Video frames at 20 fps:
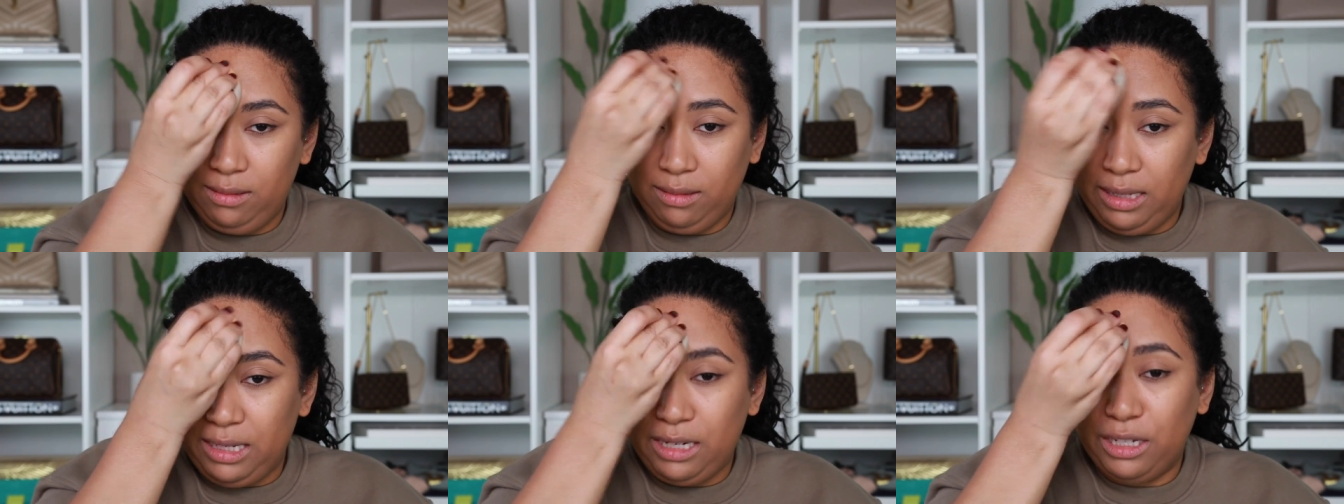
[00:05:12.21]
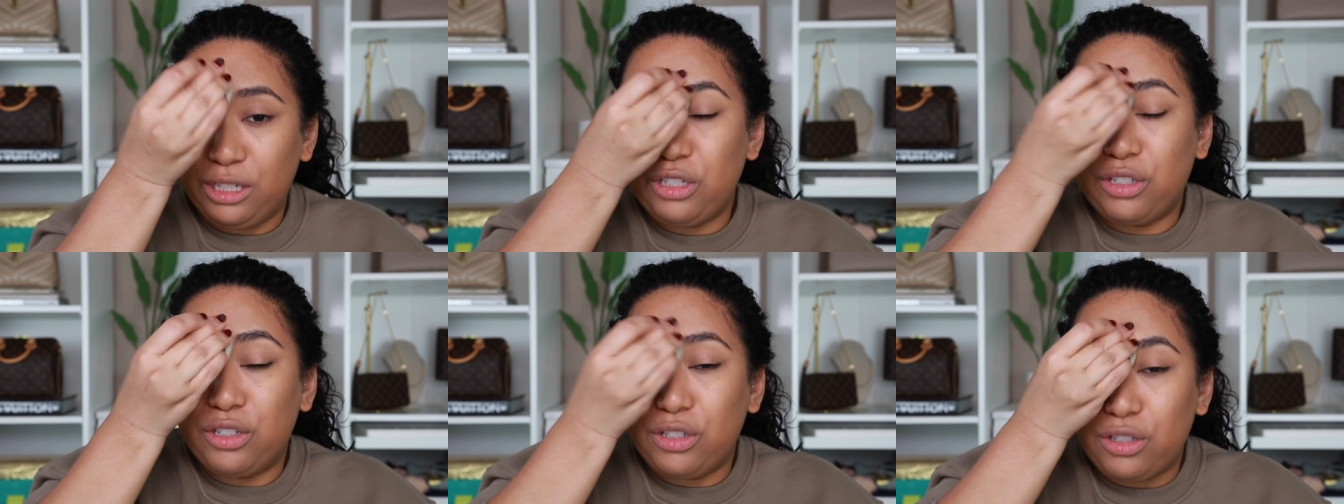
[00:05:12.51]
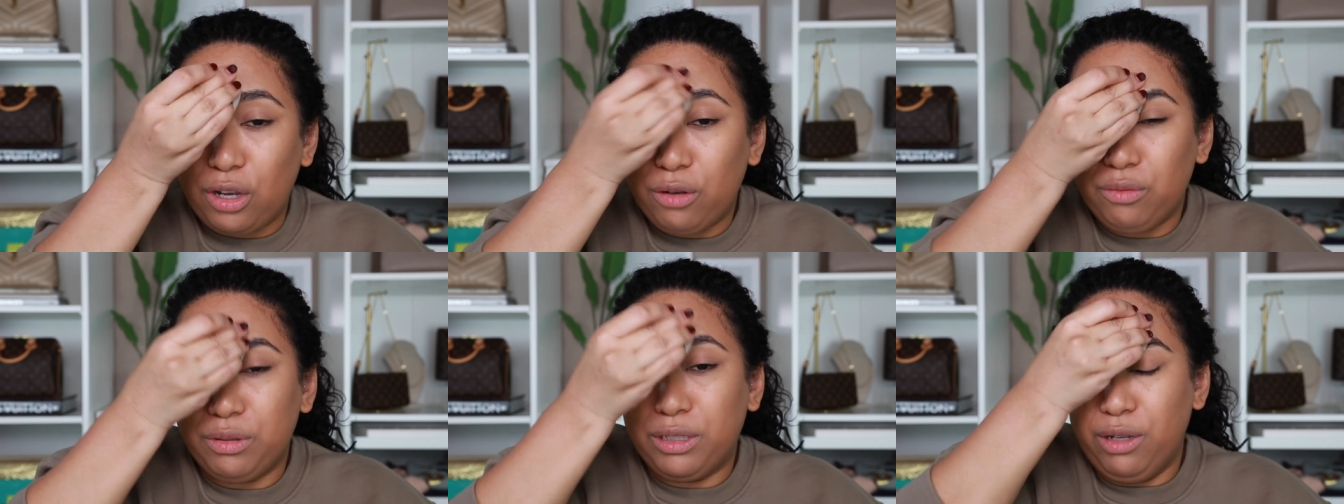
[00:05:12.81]
It is
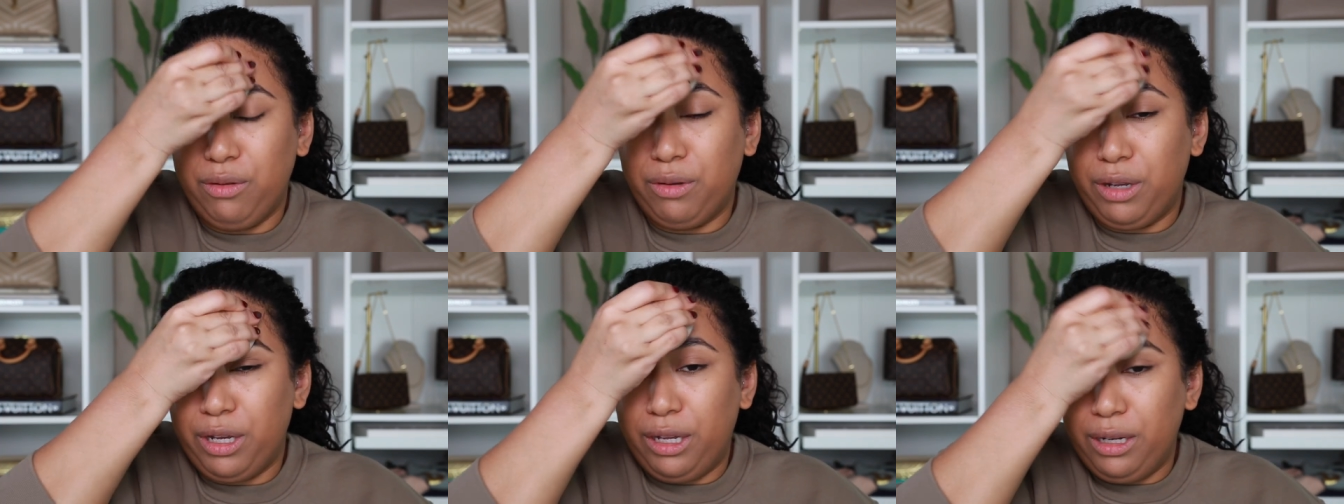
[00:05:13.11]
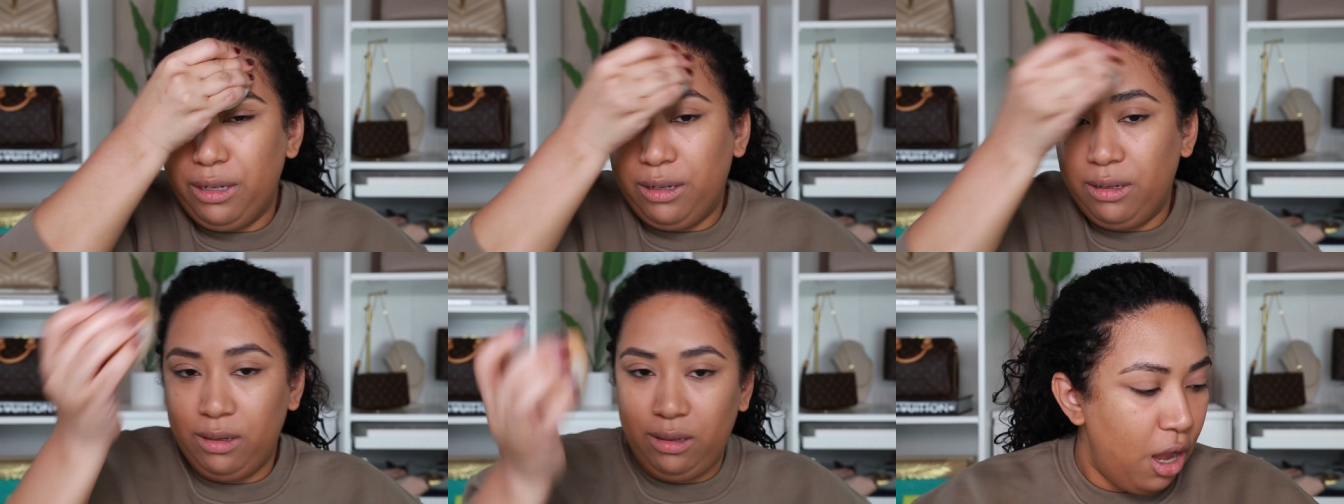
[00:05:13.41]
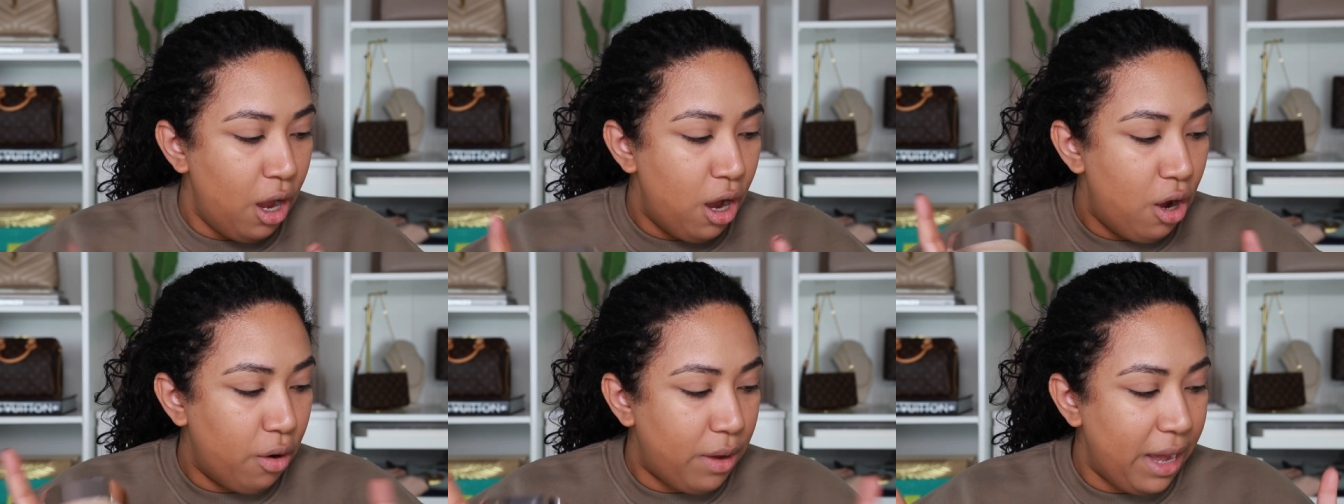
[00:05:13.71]
so, so good.
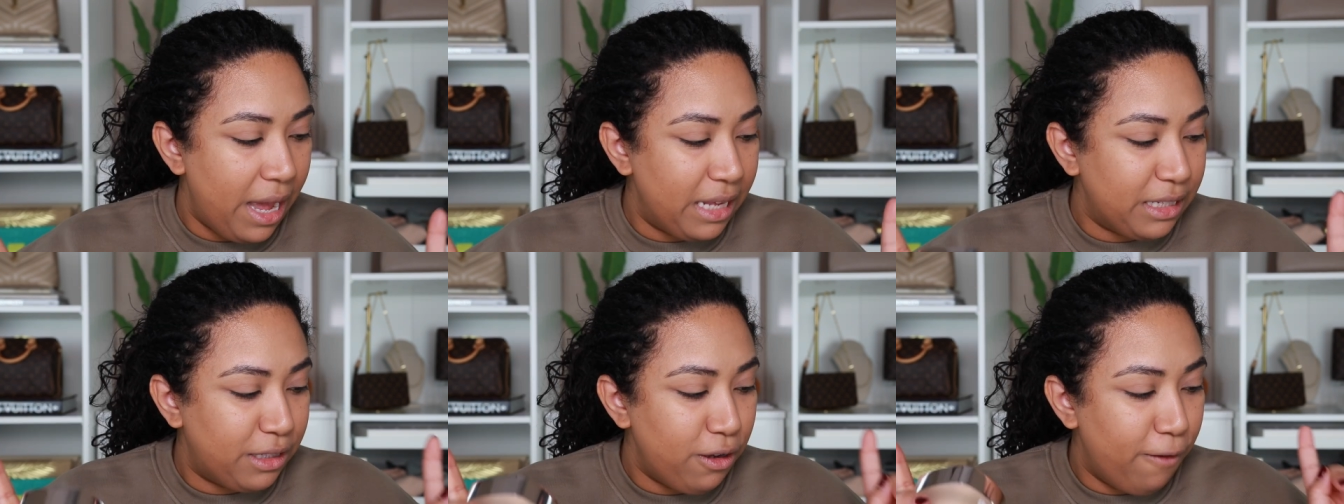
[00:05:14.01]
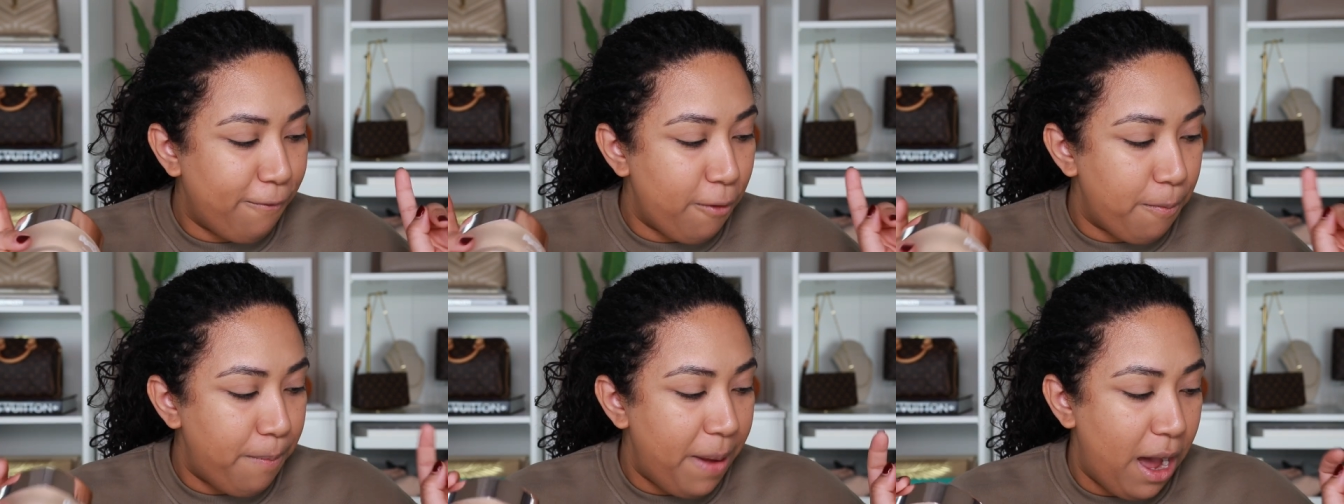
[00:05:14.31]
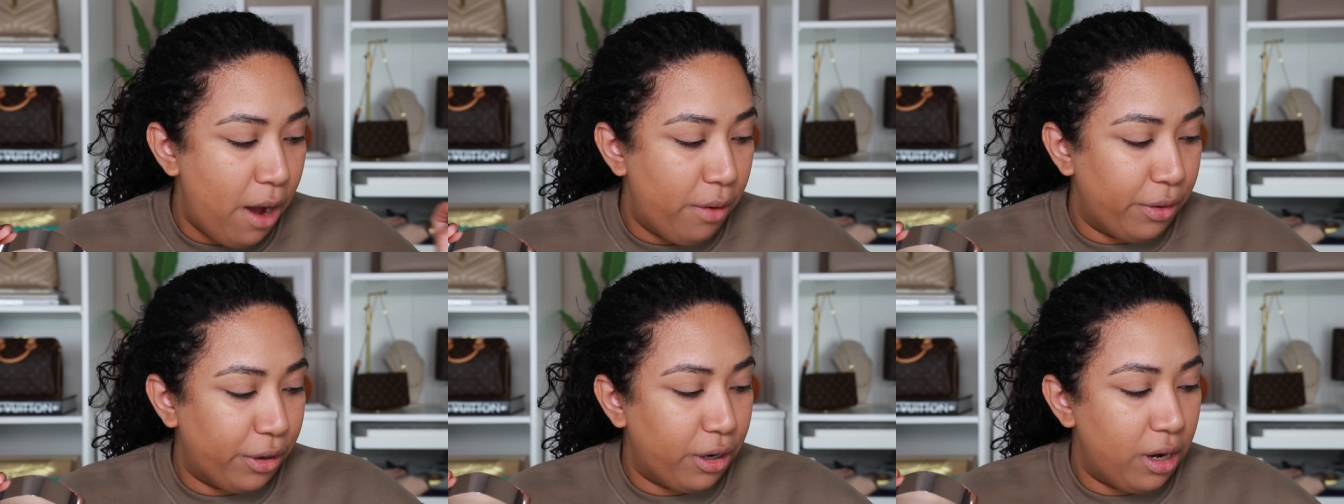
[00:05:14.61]
Okay, so for
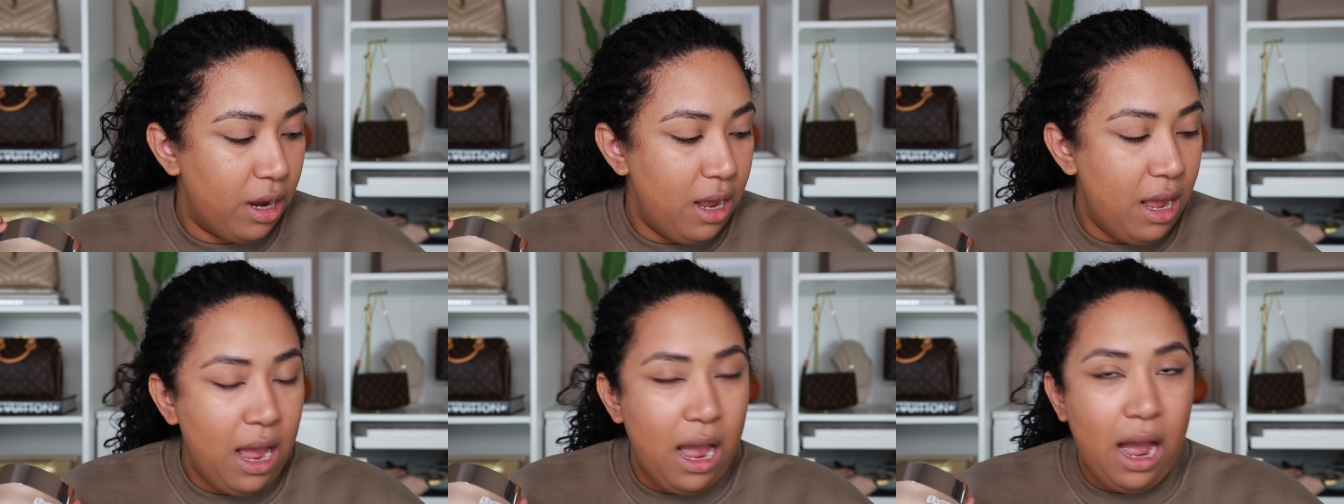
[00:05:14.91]
powder,